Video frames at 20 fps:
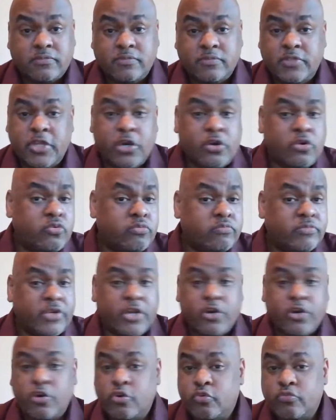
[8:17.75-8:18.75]
No,
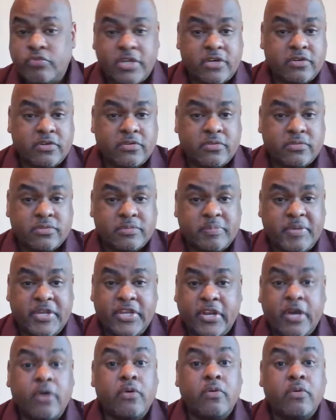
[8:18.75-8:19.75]
no, no. I
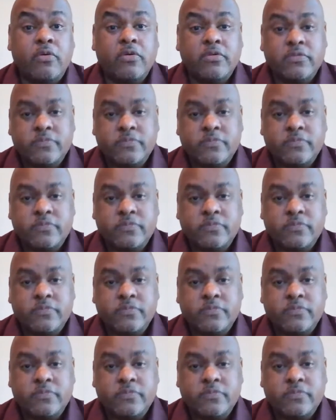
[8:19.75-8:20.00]
mean, no.